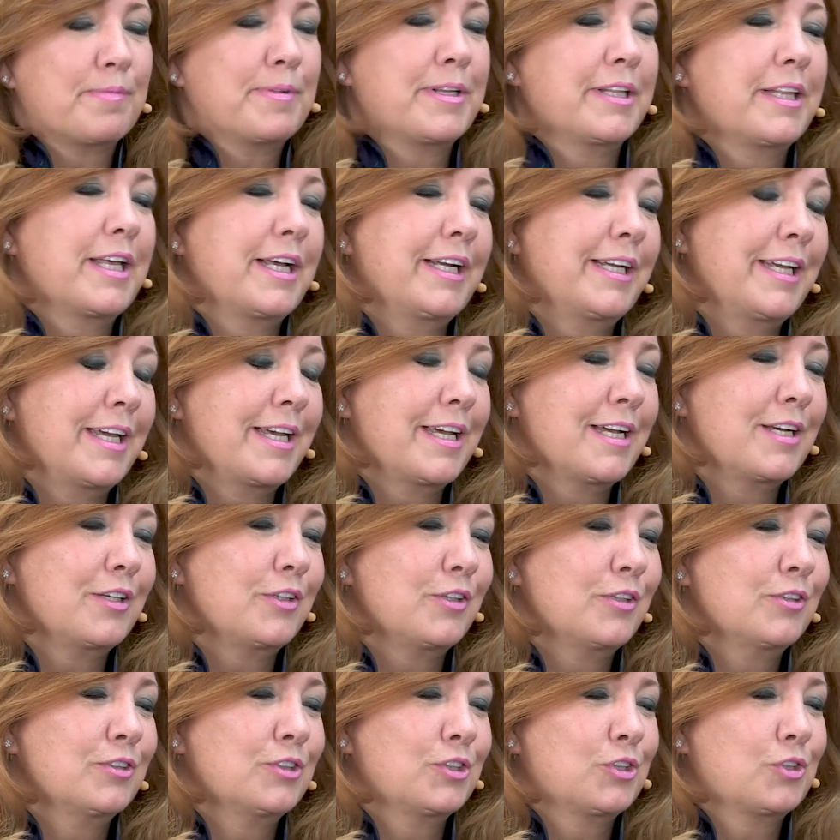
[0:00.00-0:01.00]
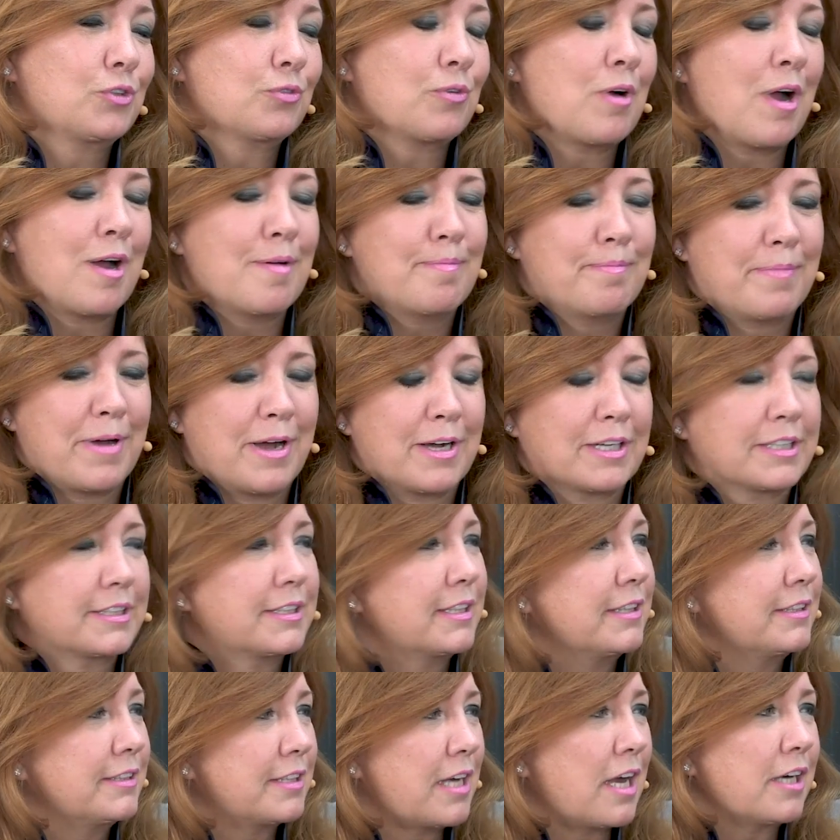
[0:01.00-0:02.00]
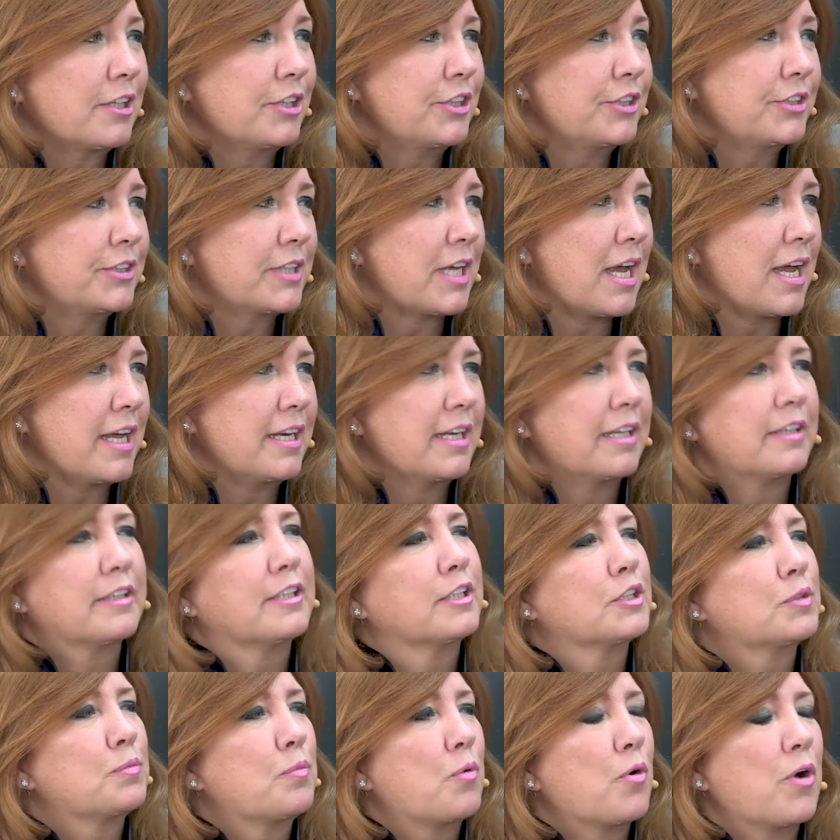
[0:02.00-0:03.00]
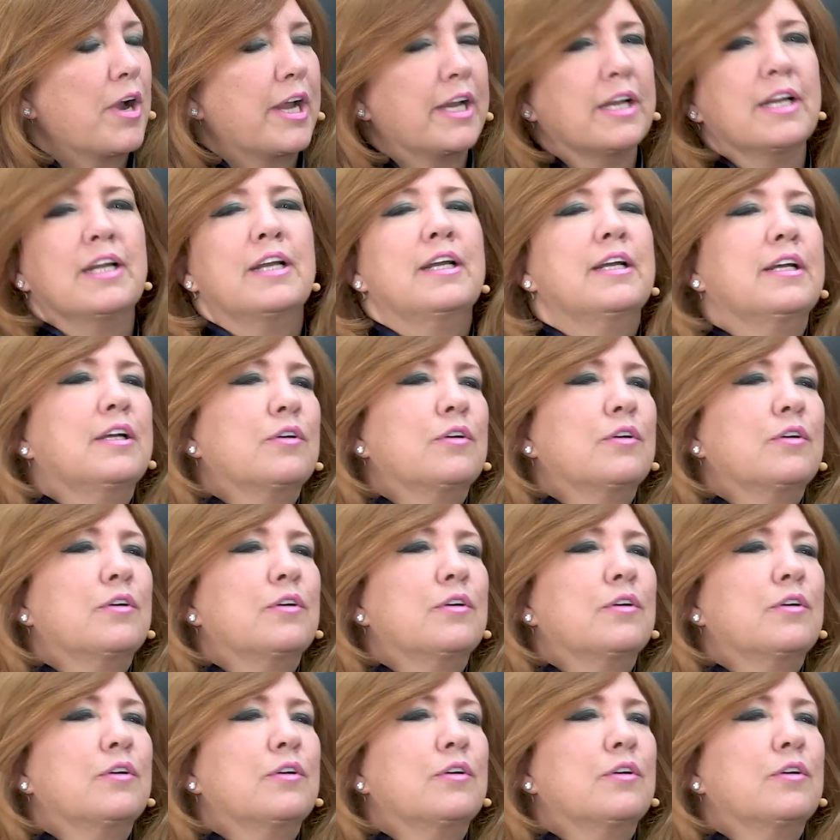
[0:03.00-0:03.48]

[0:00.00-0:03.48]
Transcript: I mean, they can't use Dropbox and DocuSign at this point,